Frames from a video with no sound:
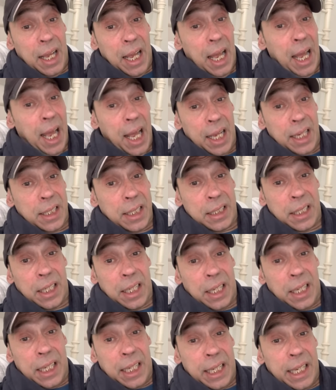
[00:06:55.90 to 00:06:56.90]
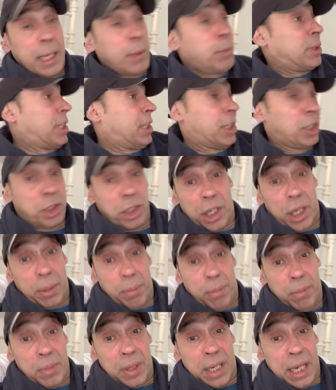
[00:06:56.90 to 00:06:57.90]
And it was in the
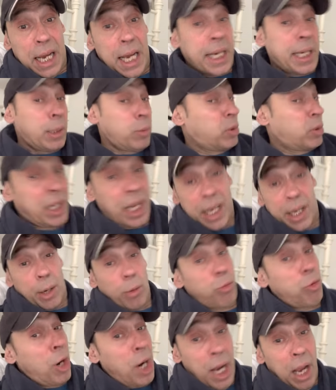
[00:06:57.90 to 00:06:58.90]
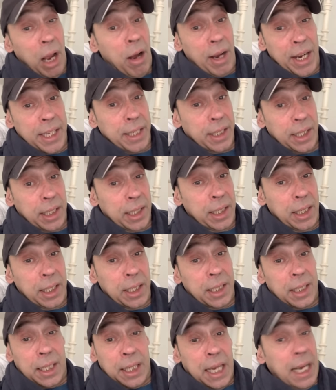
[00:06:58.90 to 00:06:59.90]
gym and he was getting a right eyed in.
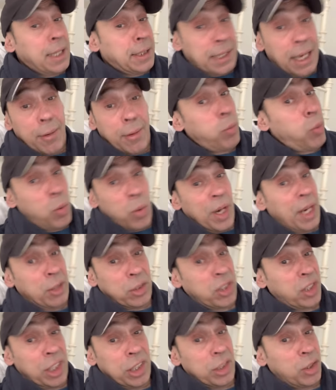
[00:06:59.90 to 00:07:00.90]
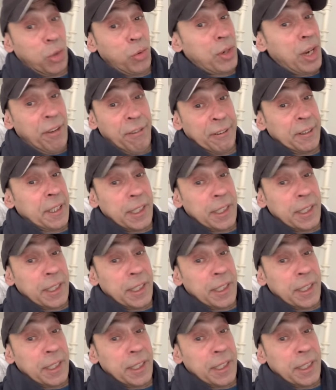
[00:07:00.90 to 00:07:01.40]
And Darren Waterhouse didn't do nothing.